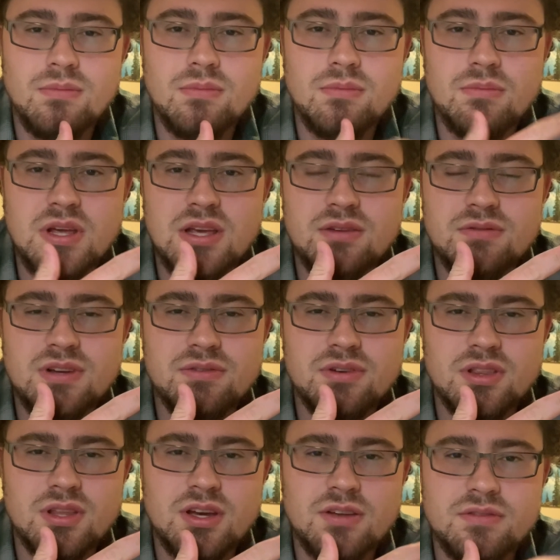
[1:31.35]
may have never
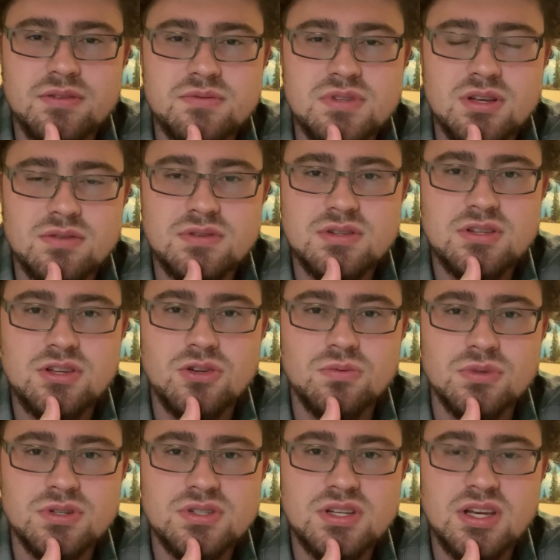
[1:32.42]
thought of themselves as
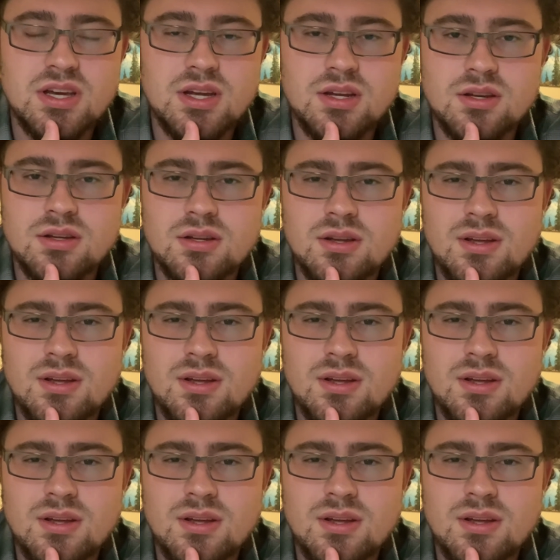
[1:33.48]
cubers to kind of